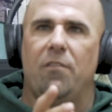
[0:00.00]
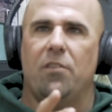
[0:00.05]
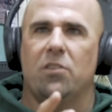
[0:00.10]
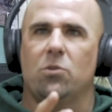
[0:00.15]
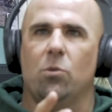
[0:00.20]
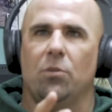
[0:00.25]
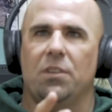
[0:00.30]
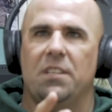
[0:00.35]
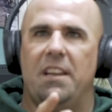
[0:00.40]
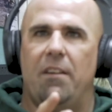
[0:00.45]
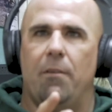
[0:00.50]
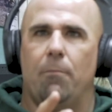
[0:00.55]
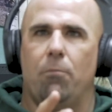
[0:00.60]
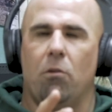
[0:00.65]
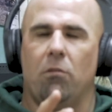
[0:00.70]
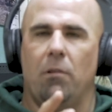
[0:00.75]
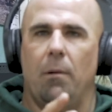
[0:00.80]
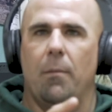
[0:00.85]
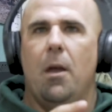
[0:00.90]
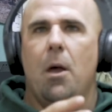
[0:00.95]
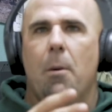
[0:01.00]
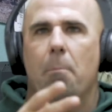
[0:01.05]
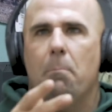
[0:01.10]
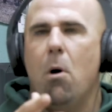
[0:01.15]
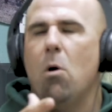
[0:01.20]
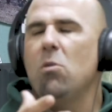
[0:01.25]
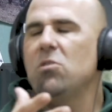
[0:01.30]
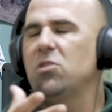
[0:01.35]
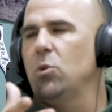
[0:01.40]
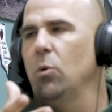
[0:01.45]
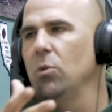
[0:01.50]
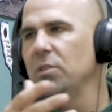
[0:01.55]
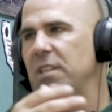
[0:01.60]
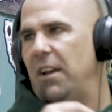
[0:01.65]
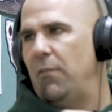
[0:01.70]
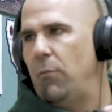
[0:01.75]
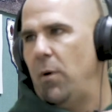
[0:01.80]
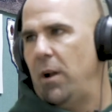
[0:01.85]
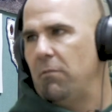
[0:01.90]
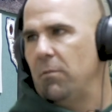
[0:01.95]
if your school doesn't have a program? Most schools
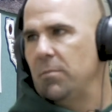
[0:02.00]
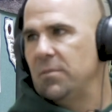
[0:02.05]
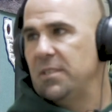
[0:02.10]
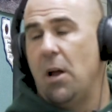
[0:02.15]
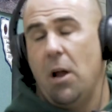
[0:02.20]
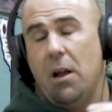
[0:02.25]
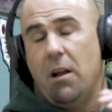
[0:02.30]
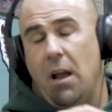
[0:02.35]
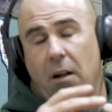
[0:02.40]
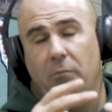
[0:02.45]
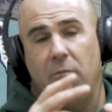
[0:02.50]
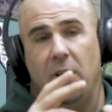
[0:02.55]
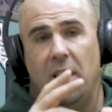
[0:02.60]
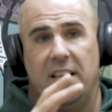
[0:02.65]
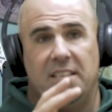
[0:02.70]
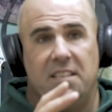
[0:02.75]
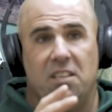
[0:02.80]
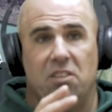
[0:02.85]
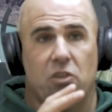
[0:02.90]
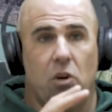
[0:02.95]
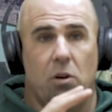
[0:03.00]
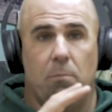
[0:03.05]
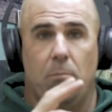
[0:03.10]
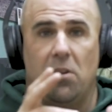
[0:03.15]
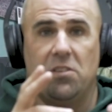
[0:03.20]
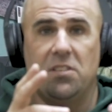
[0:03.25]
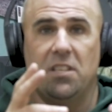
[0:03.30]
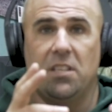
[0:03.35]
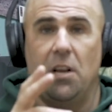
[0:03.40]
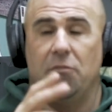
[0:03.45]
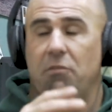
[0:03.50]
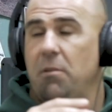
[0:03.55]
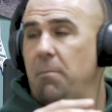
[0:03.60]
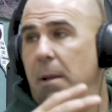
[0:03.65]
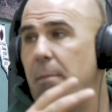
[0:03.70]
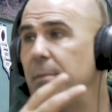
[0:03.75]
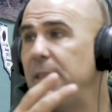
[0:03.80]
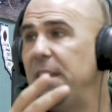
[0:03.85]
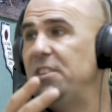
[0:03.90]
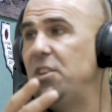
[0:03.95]
have weight rooms. Now, I realize in certain parts of the country,
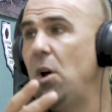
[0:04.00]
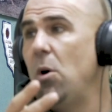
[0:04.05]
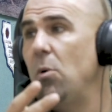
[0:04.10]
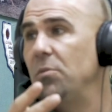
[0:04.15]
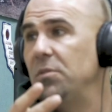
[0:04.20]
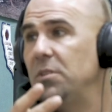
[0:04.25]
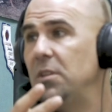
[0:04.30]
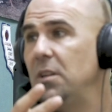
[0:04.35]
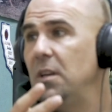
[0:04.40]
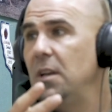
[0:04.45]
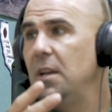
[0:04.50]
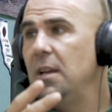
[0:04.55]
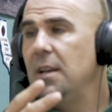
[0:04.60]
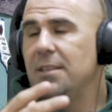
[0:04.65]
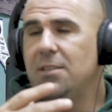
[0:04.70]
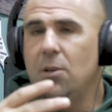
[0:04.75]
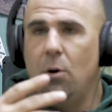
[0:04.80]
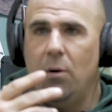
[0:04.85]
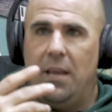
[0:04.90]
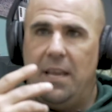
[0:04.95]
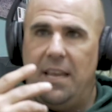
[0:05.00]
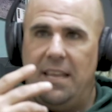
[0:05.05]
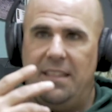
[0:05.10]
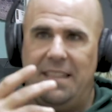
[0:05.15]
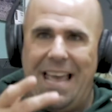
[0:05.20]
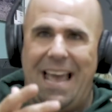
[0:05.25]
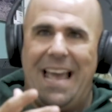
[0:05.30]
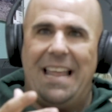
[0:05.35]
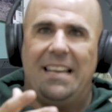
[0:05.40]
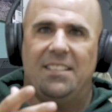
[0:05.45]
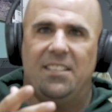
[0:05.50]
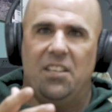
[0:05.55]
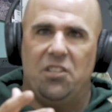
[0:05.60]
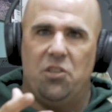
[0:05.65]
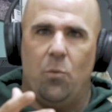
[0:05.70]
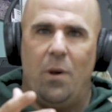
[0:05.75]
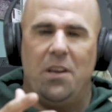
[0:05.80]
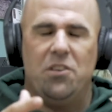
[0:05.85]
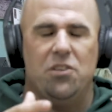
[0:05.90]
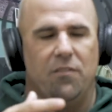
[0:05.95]
maybe they don't. So in that
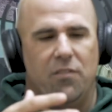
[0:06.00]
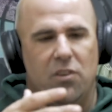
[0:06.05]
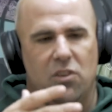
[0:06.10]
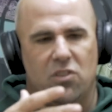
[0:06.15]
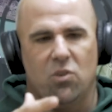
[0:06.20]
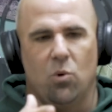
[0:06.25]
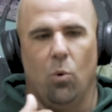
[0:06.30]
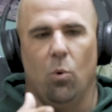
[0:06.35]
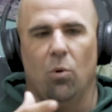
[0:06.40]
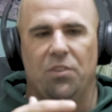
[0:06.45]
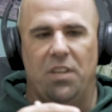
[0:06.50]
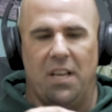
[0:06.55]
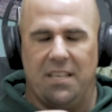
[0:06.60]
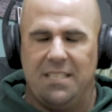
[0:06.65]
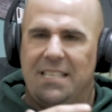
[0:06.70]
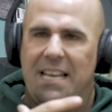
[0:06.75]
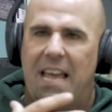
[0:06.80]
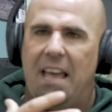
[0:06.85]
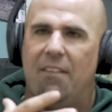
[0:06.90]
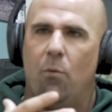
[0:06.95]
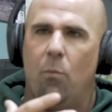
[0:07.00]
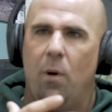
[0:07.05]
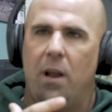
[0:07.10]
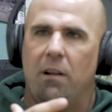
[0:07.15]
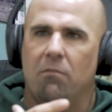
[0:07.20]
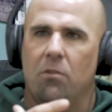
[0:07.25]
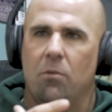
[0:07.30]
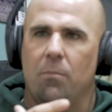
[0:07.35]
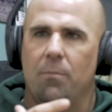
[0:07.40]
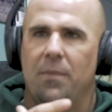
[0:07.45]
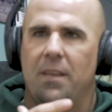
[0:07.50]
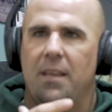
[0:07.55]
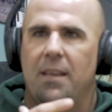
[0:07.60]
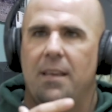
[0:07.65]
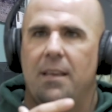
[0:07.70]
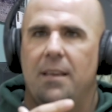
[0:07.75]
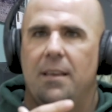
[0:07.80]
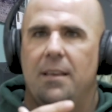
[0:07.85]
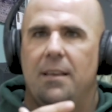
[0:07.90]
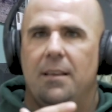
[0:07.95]
situation, if your school doesn't have a weight room,
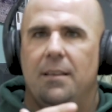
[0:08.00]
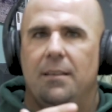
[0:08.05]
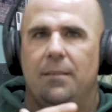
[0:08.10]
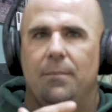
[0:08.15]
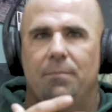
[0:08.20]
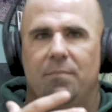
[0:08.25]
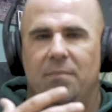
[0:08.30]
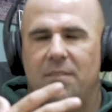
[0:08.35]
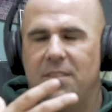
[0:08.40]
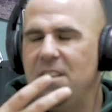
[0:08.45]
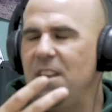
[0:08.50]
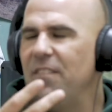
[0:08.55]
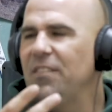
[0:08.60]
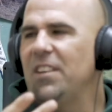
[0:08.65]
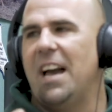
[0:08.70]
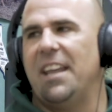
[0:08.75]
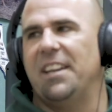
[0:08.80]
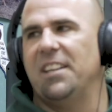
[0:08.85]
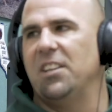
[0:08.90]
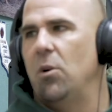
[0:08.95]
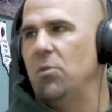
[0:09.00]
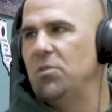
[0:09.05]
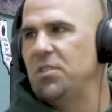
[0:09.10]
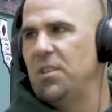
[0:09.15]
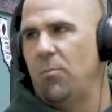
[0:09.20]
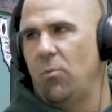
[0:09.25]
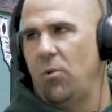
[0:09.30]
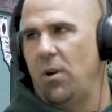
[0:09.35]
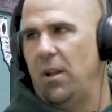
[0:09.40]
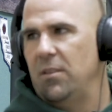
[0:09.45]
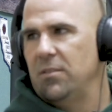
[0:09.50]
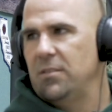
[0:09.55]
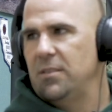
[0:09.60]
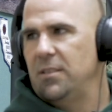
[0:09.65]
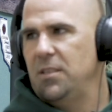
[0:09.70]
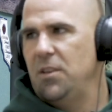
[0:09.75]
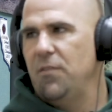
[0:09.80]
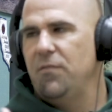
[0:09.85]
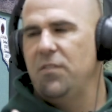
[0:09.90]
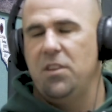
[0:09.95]
you've got to go somewhere else.
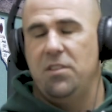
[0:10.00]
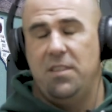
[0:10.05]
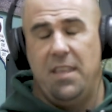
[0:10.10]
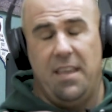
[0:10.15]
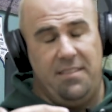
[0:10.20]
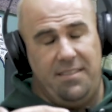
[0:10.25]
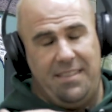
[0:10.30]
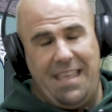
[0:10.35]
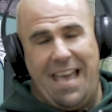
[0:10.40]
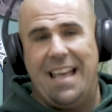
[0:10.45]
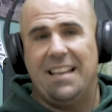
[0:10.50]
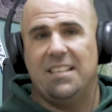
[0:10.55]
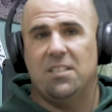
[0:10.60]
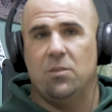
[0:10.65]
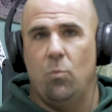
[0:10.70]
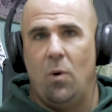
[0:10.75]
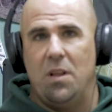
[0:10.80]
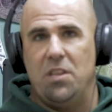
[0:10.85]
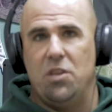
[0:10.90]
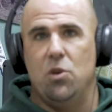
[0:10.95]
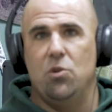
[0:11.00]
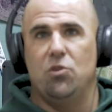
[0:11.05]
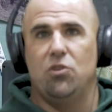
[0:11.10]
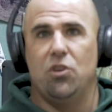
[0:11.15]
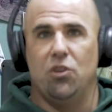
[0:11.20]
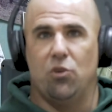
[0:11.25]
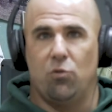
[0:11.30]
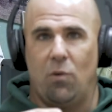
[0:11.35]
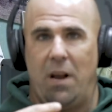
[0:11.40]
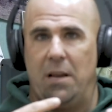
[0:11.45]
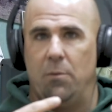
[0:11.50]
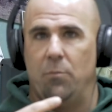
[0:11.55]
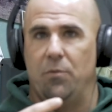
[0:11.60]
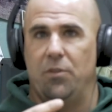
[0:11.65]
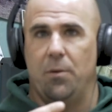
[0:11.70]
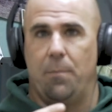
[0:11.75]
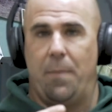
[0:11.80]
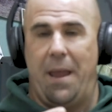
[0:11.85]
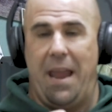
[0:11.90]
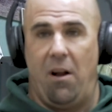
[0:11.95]
That's when you should train with
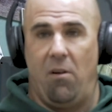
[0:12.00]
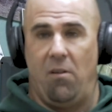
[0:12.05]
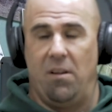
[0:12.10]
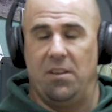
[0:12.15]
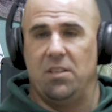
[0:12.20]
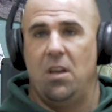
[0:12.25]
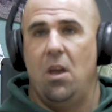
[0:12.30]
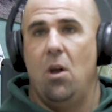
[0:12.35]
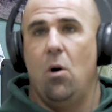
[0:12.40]
your parent